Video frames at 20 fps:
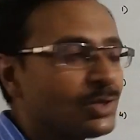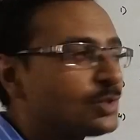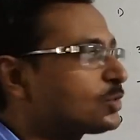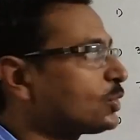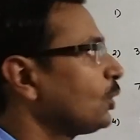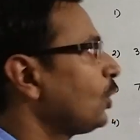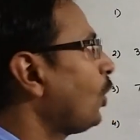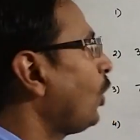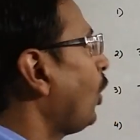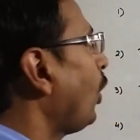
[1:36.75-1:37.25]

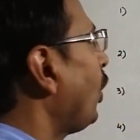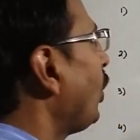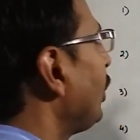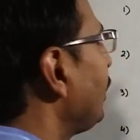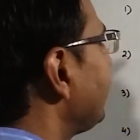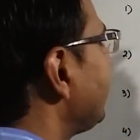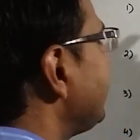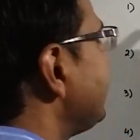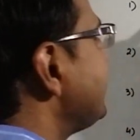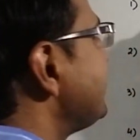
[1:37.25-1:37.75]
So
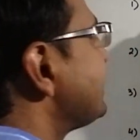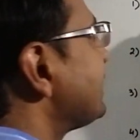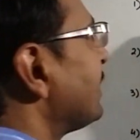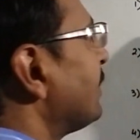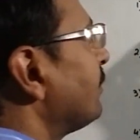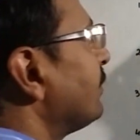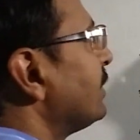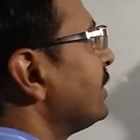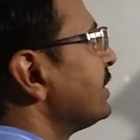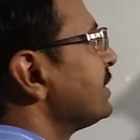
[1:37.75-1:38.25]
all these
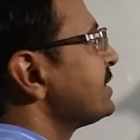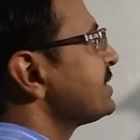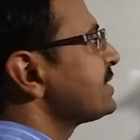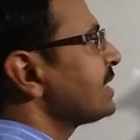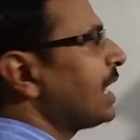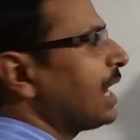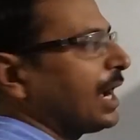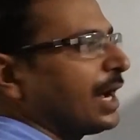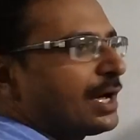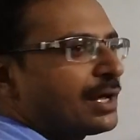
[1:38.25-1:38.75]

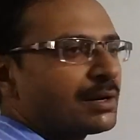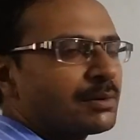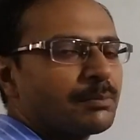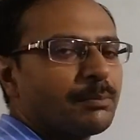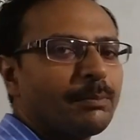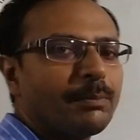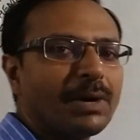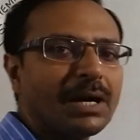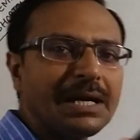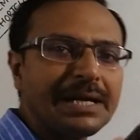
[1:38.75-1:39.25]
numbers are
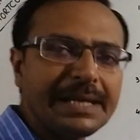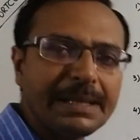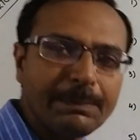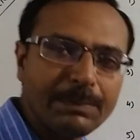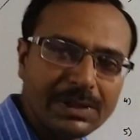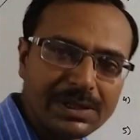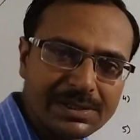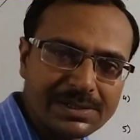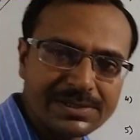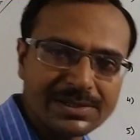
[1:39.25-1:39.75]

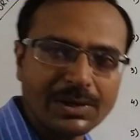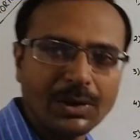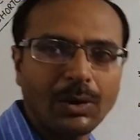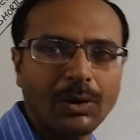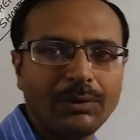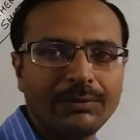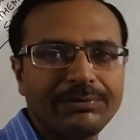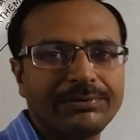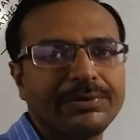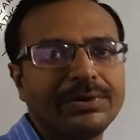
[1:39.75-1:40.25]
multiples
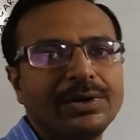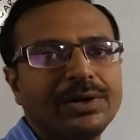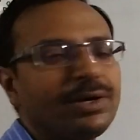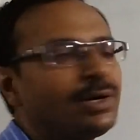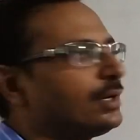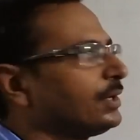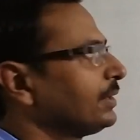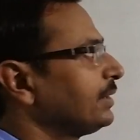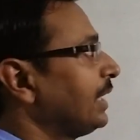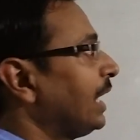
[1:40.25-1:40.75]
of
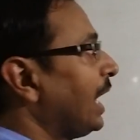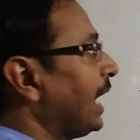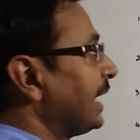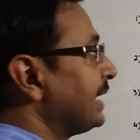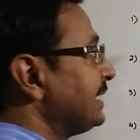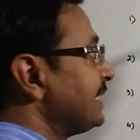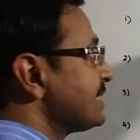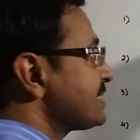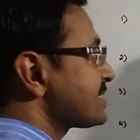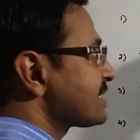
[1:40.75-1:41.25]
the
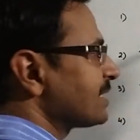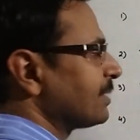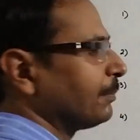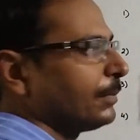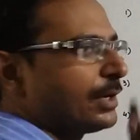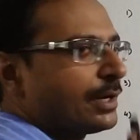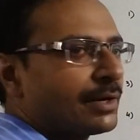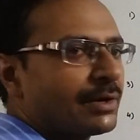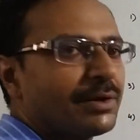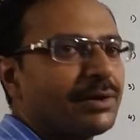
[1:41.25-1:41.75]
highest
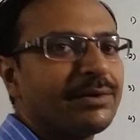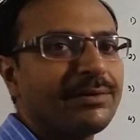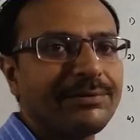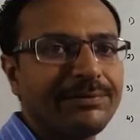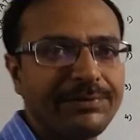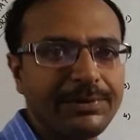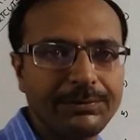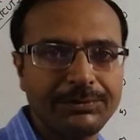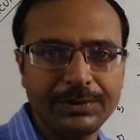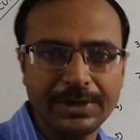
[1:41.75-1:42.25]
number
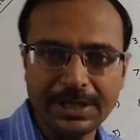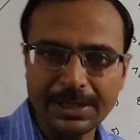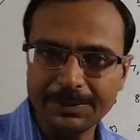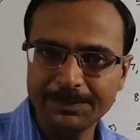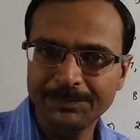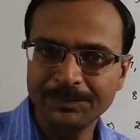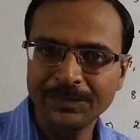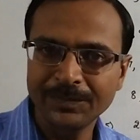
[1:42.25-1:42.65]
50.